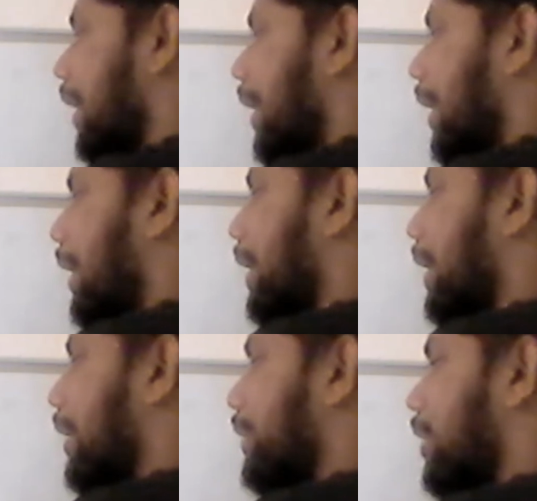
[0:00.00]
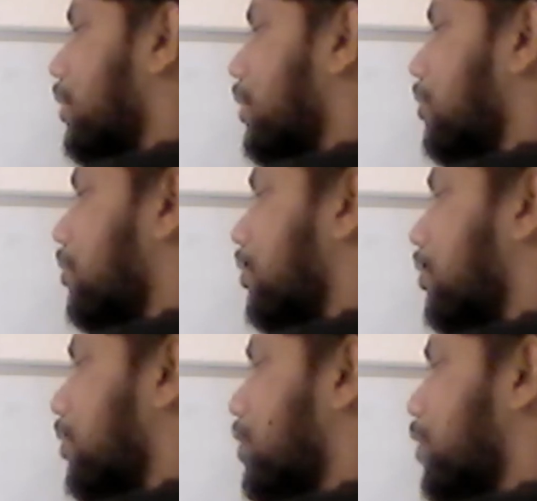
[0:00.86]
and then
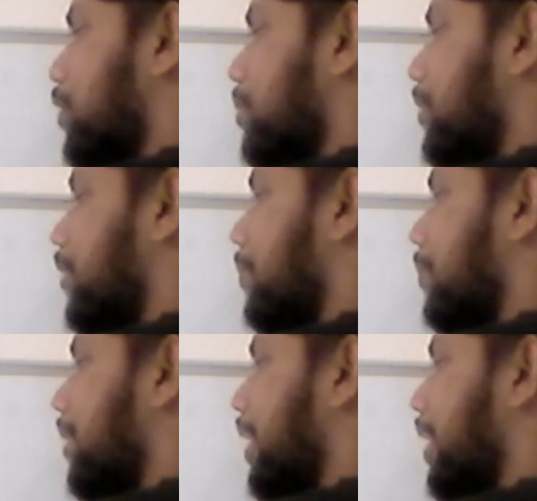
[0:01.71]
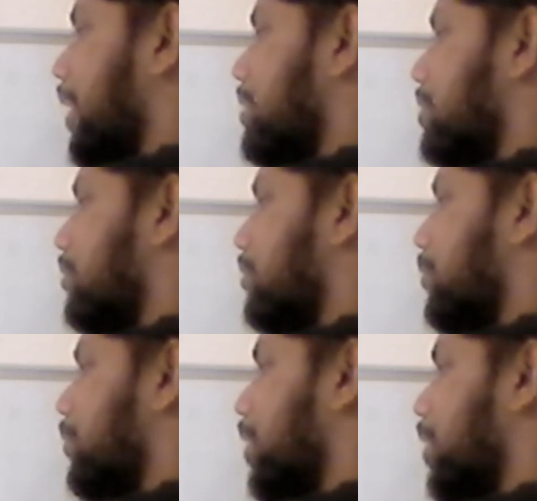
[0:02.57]
this will be vaporized
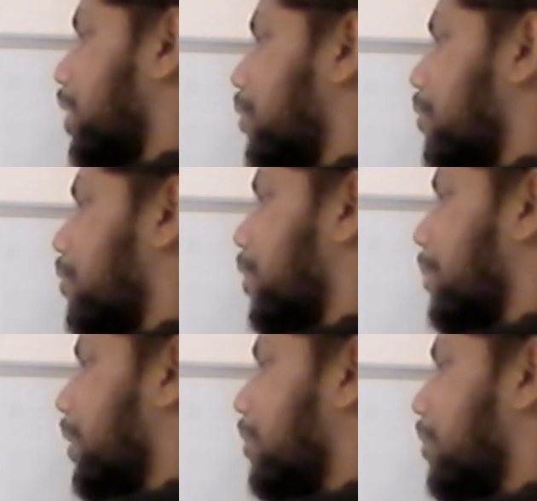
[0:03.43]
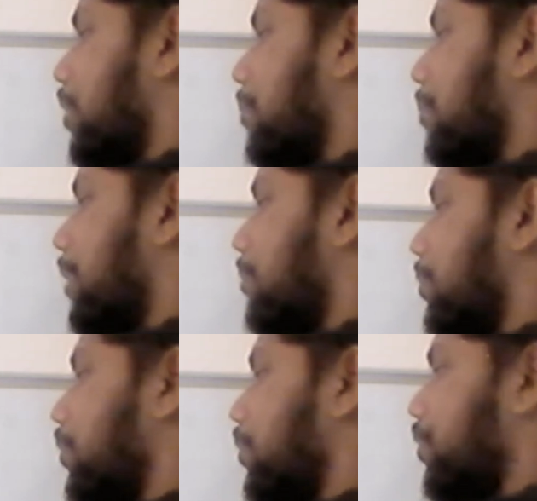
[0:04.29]
through the liquid vapor
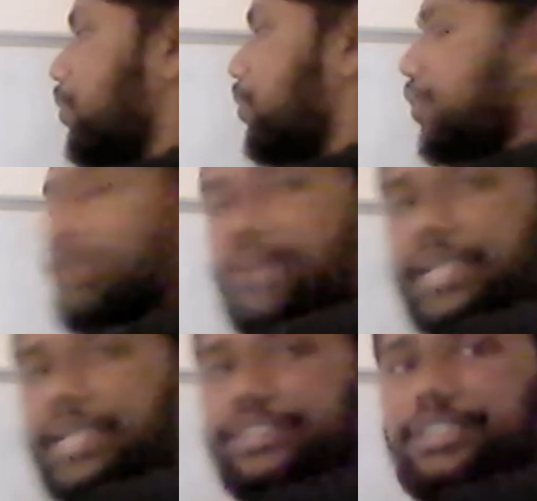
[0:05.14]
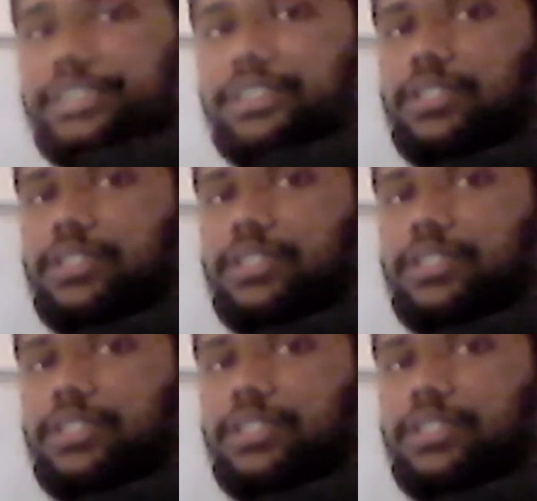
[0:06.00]
equilibrium to this direction